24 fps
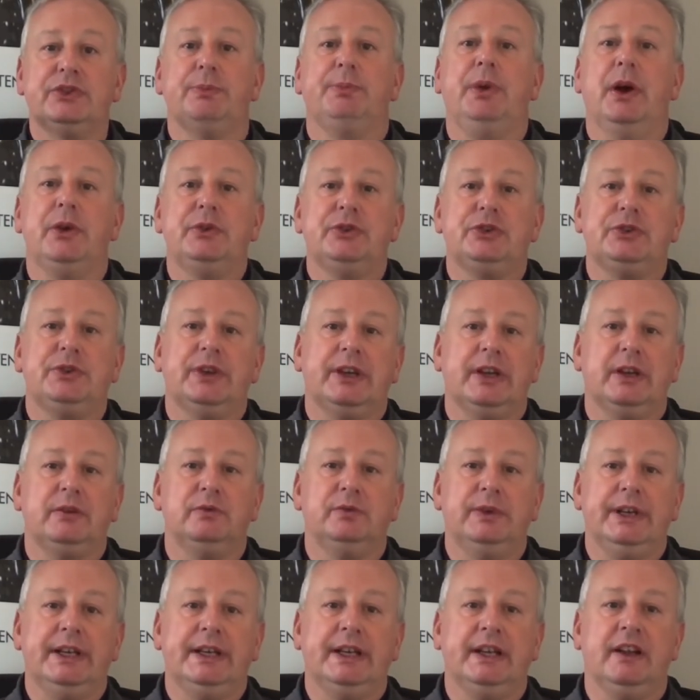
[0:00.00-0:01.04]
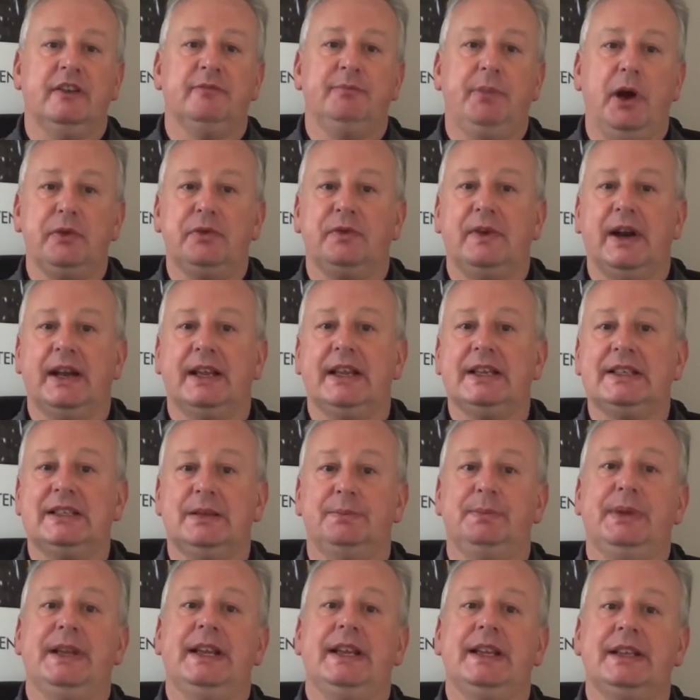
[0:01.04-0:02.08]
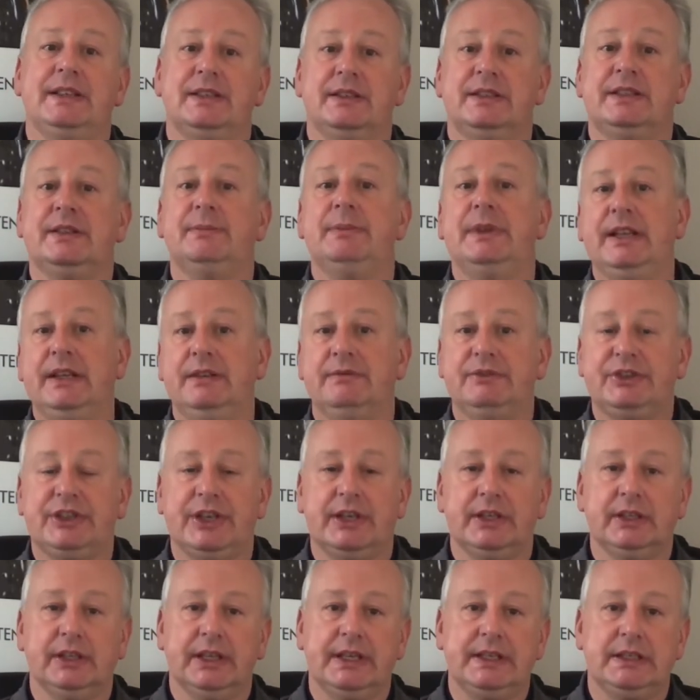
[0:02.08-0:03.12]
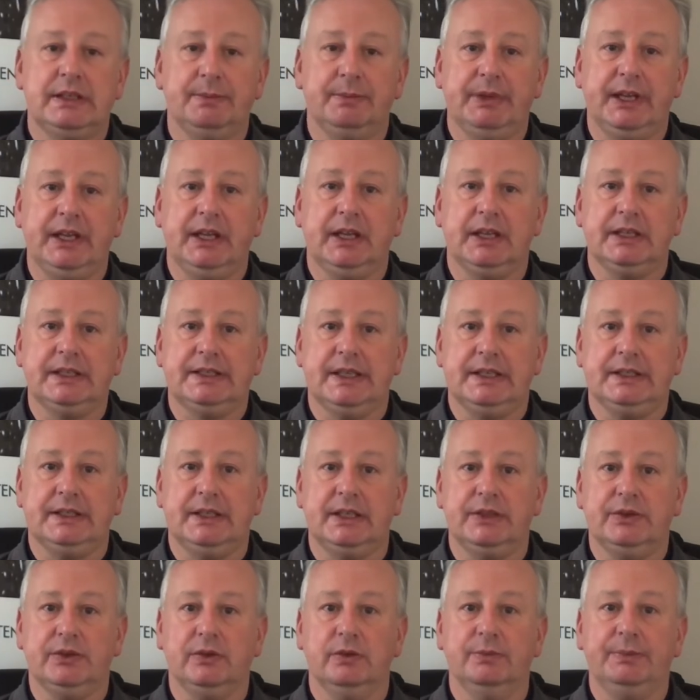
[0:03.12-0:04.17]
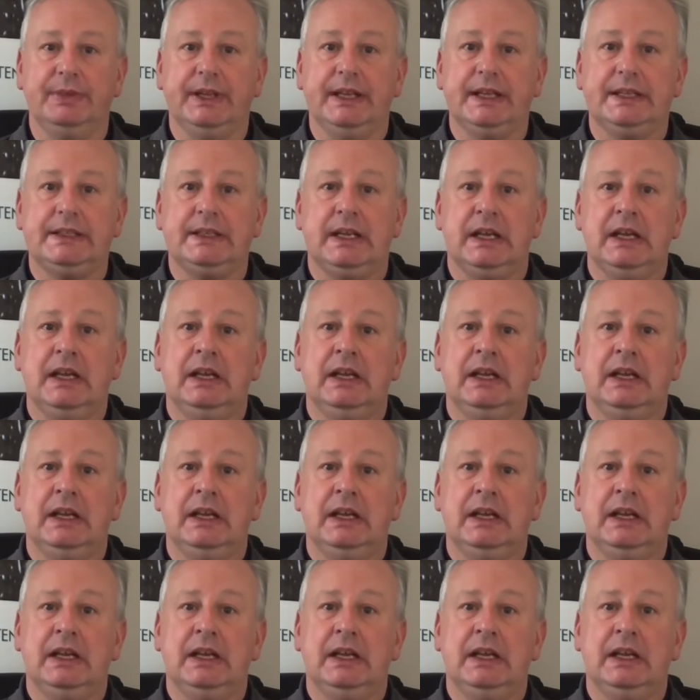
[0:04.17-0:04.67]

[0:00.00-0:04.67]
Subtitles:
the post-stringing reading of both rackets appeared to me certainly to be consistent, albeit